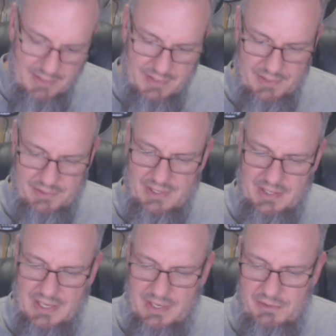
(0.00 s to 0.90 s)
This had
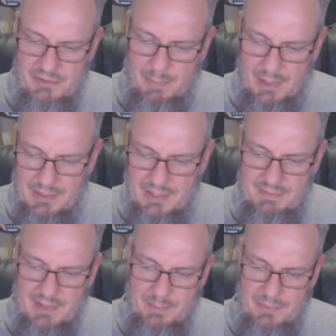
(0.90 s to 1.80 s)
aged burley
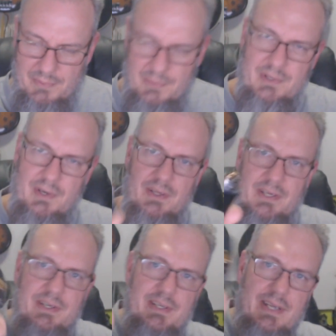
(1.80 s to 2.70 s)
vaped through it
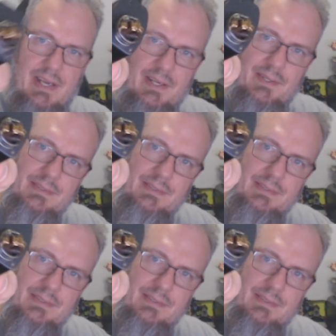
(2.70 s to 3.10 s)
earlier today.